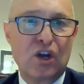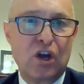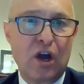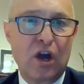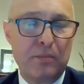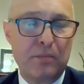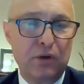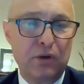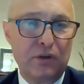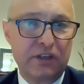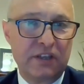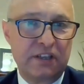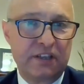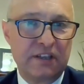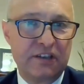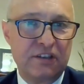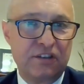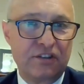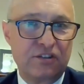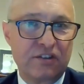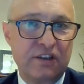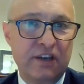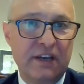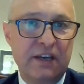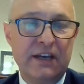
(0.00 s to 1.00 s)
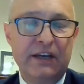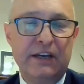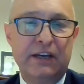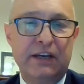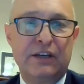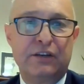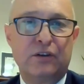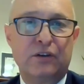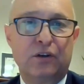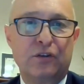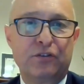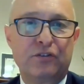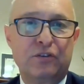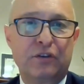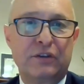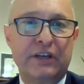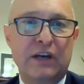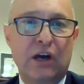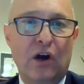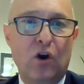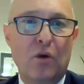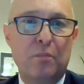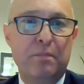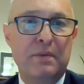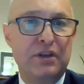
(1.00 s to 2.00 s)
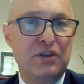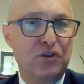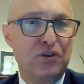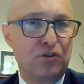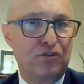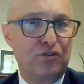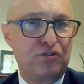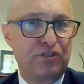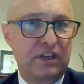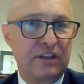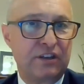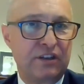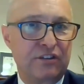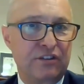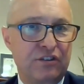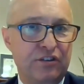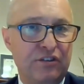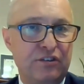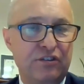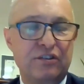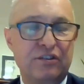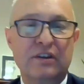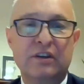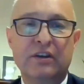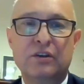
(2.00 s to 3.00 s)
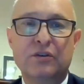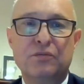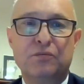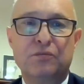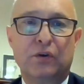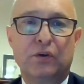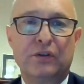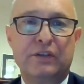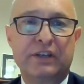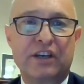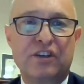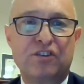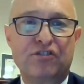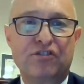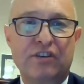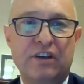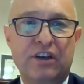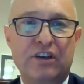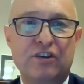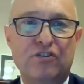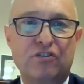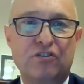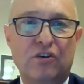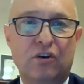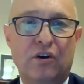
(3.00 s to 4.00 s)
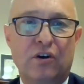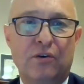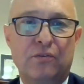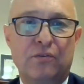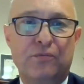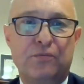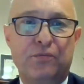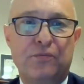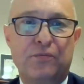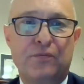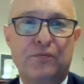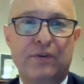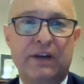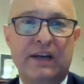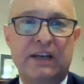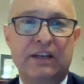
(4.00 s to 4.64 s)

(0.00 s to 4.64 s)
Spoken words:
communities and also to open new chances for the exchange of